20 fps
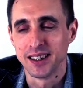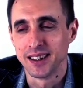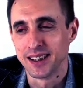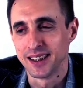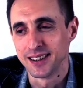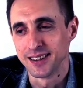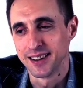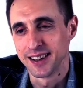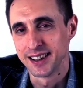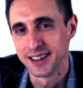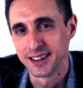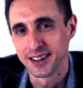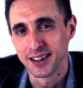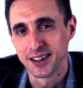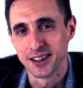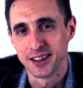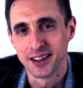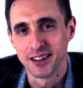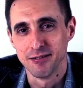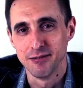They're going
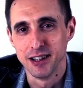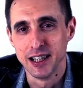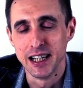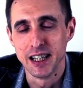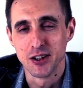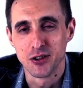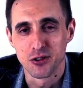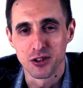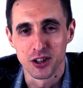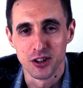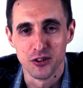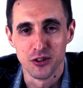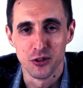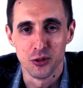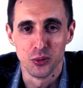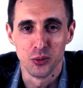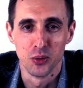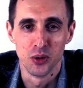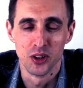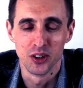to really try and
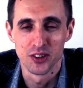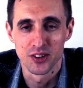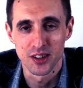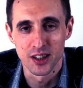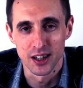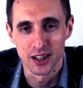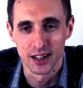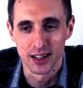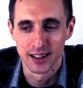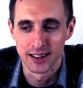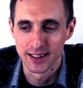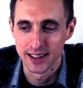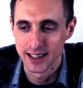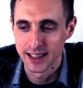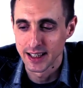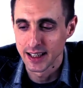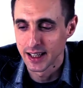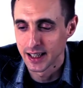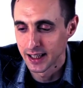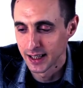do what
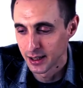they